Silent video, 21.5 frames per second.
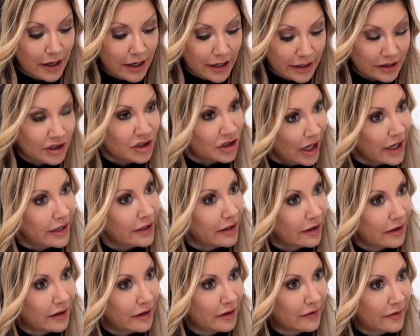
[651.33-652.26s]
an
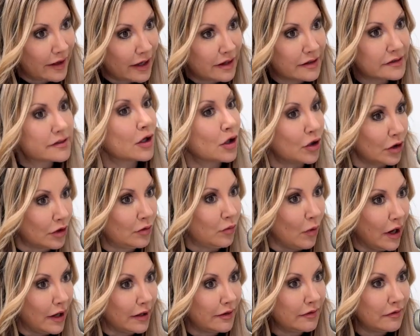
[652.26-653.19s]
agenda that is a good
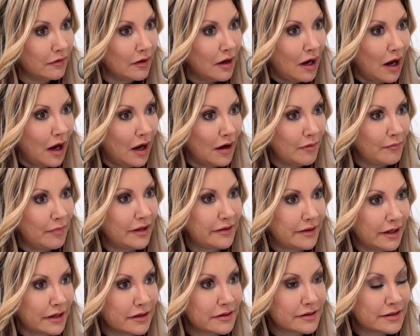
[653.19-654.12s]
one,
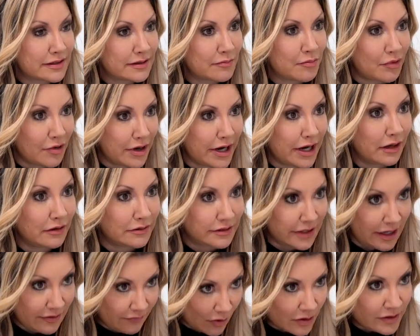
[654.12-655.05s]
but that is to bring
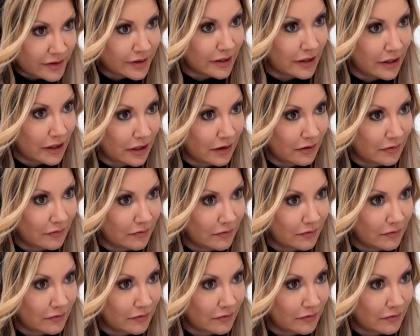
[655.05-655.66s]
diversity.